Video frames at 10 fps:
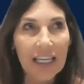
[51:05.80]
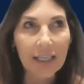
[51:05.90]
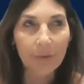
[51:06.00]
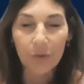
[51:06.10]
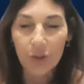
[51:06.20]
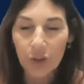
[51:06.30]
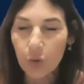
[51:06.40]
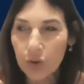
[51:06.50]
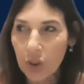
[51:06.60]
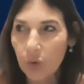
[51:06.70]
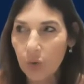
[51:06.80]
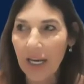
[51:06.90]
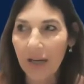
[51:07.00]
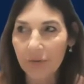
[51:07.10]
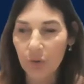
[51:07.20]
if you don't
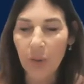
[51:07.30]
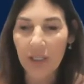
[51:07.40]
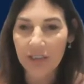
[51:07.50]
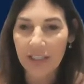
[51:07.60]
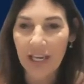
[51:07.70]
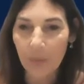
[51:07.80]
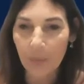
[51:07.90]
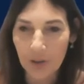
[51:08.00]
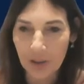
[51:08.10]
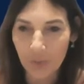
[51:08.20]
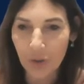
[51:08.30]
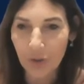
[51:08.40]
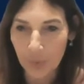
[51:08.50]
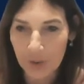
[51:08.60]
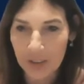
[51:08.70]
have to raise capital
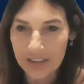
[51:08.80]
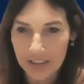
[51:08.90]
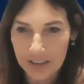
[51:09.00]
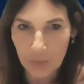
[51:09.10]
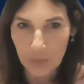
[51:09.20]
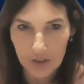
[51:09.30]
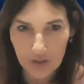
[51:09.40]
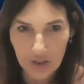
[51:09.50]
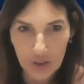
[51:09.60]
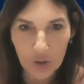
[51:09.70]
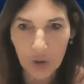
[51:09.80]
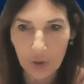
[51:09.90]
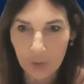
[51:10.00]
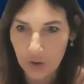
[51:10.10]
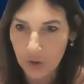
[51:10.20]
every 3 to 6 months and
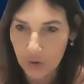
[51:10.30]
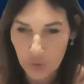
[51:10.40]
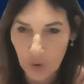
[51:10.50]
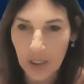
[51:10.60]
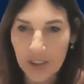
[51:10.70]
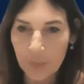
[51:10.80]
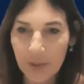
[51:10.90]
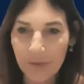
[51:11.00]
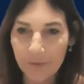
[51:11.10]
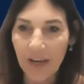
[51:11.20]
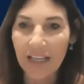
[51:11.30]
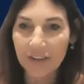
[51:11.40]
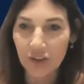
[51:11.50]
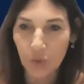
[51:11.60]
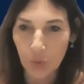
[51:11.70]
you're trying to be a
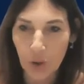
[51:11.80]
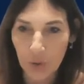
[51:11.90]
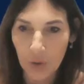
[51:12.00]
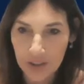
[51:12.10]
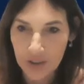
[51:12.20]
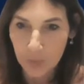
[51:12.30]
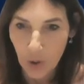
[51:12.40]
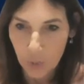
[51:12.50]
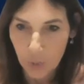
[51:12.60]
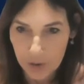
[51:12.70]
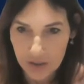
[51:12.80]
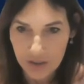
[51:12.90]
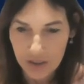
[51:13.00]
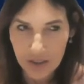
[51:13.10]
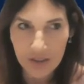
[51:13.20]
fast growing small
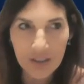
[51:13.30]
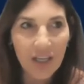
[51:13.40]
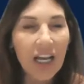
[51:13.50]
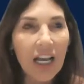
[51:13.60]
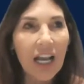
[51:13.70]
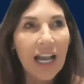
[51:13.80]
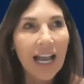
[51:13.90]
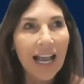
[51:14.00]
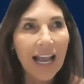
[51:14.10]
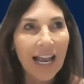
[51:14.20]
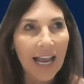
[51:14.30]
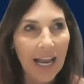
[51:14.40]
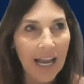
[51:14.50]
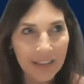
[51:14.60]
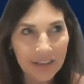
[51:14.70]
business,
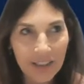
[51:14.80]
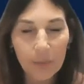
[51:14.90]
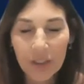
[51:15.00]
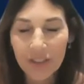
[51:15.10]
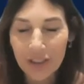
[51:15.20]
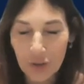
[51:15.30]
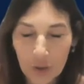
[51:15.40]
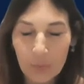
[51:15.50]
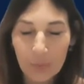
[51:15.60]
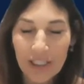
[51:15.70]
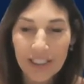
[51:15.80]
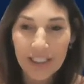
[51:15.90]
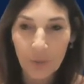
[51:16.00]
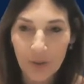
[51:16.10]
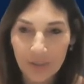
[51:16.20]
and somebody that you're
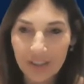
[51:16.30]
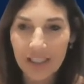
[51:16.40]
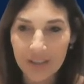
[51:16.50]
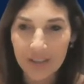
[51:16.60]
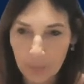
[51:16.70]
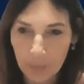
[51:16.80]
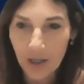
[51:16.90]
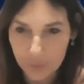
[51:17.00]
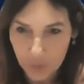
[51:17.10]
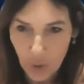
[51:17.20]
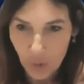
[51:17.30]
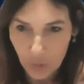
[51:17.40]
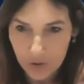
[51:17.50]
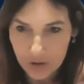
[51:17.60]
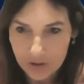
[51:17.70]
competing with gets a pot of
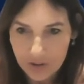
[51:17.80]
gold,